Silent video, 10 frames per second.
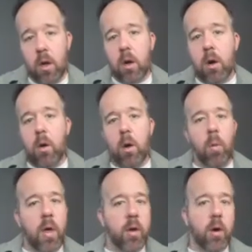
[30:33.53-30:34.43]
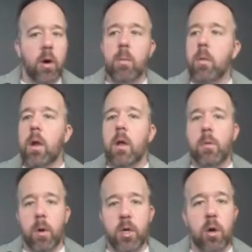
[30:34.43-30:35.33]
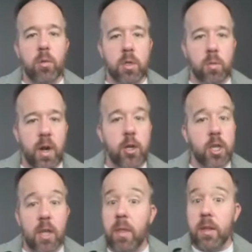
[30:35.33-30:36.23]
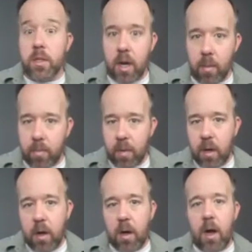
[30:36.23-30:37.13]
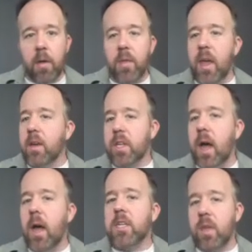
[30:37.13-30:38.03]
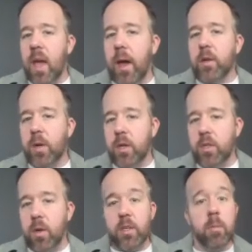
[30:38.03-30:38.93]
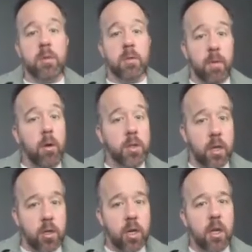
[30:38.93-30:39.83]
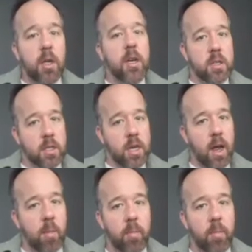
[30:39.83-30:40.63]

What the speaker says: or whether threshold was reached and then some. The size of the action potential in terms of voltage is the same.